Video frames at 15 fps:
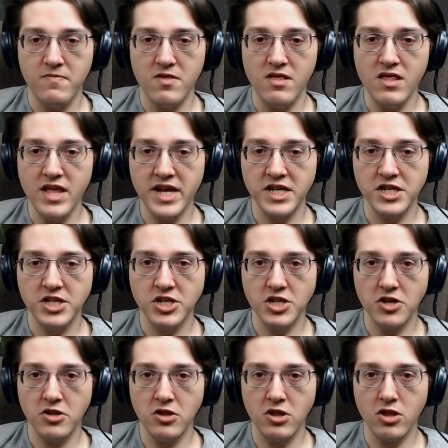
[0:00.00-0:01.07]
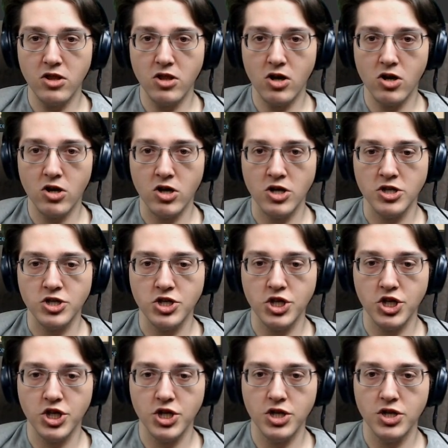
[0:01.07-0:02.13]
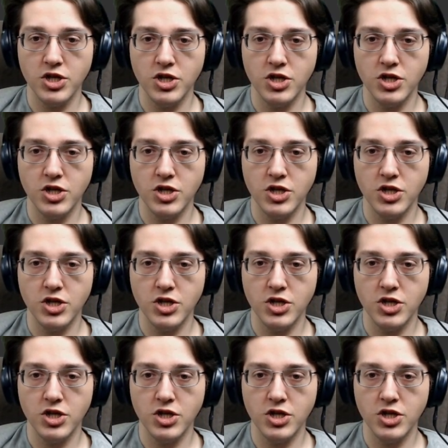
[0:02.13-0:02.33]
little large.